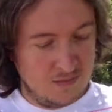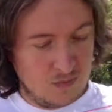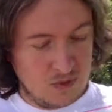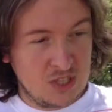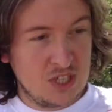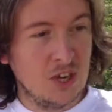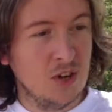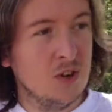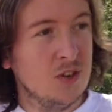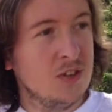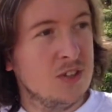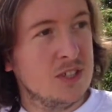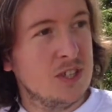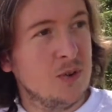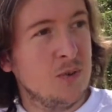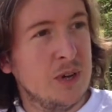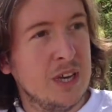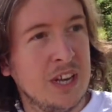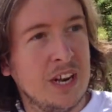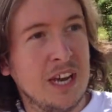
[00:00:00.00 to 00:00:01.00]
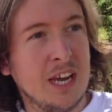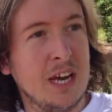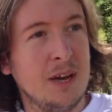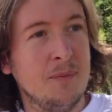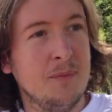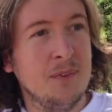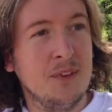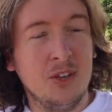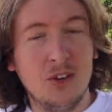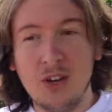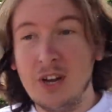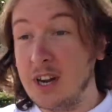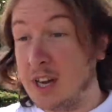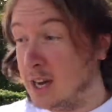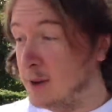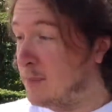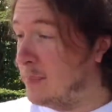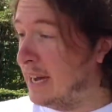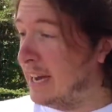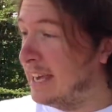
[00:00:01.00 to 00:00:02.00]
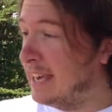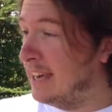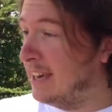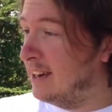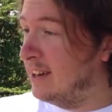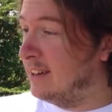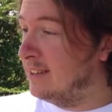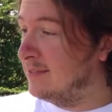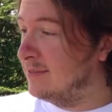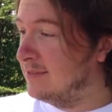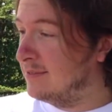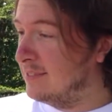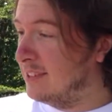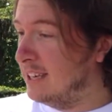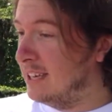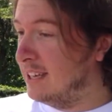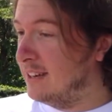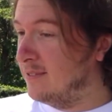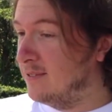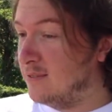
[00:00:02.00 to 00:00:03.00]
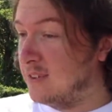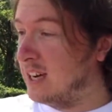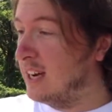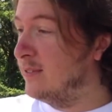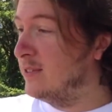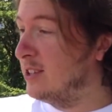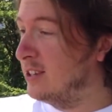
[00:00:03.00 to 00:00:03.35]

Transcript: So you're gonna come back here in 5